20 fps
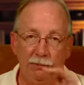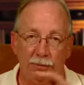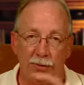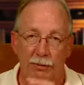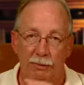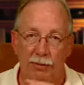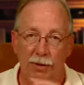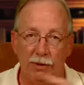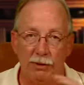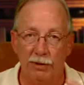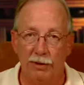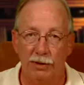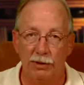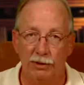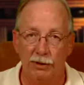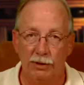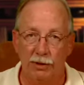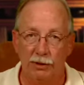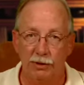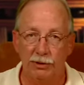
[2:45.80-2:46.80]
preparing a
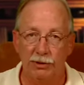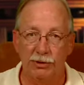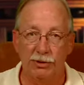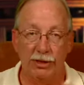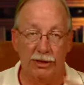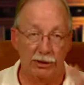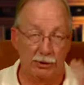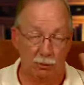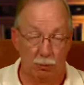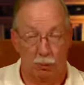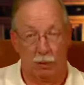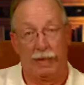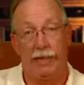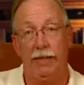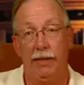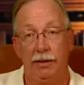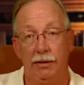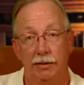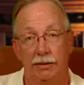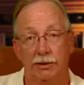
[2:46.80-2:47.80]
church that is
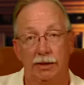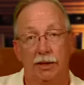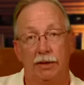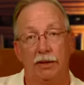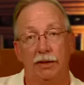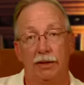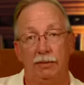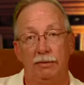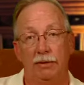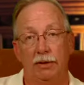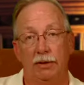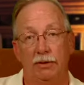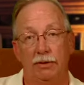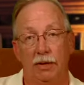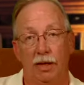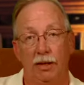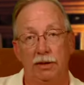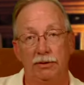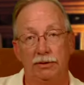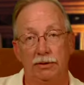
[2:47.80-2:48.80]
waiting the second coming of
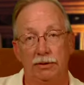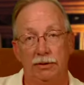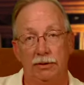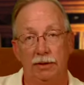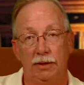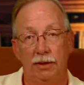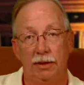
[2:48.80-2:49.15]
Christ,